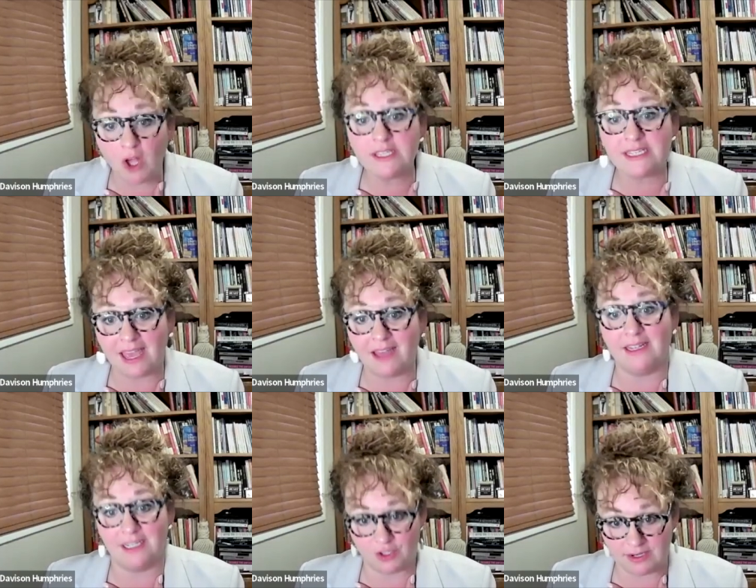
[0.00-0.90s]
scale
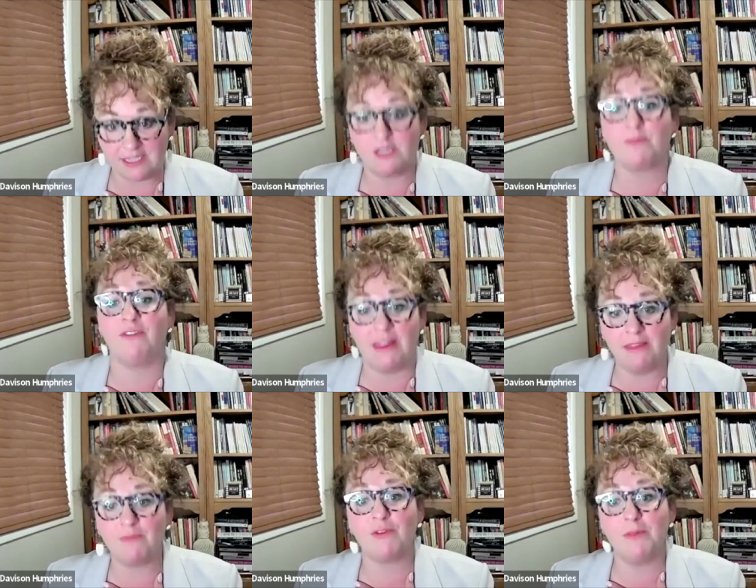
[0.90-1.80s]
injuries to prevent
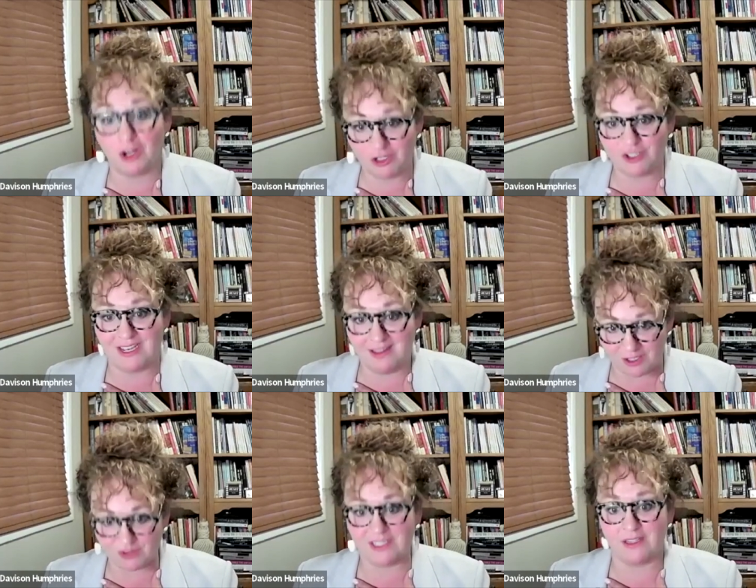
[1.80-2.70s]
them from larger scale
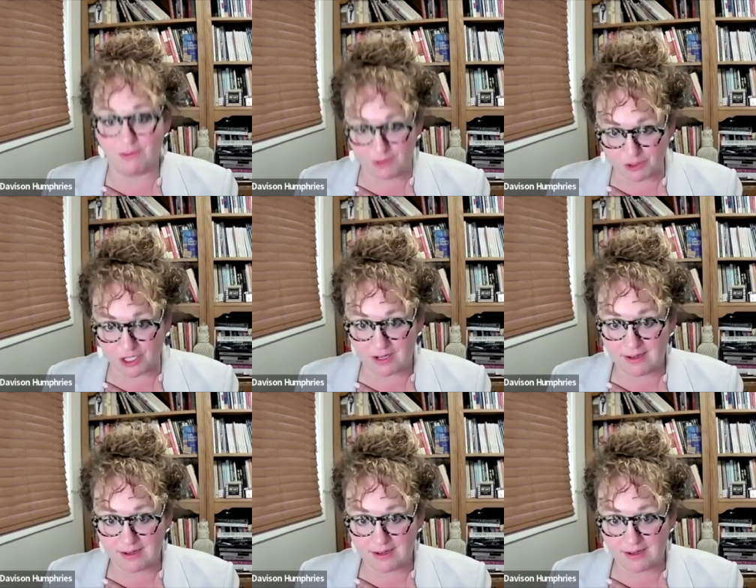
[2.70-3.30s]
injuries in the future.